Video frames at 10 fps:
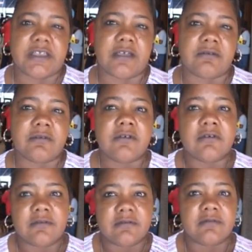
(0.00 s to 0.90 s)
know
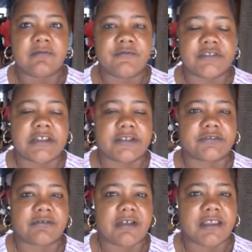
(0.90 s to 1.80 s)
for the next
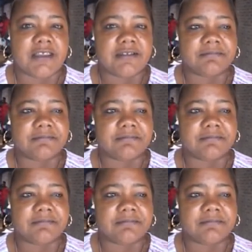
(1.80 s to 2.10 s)
grade.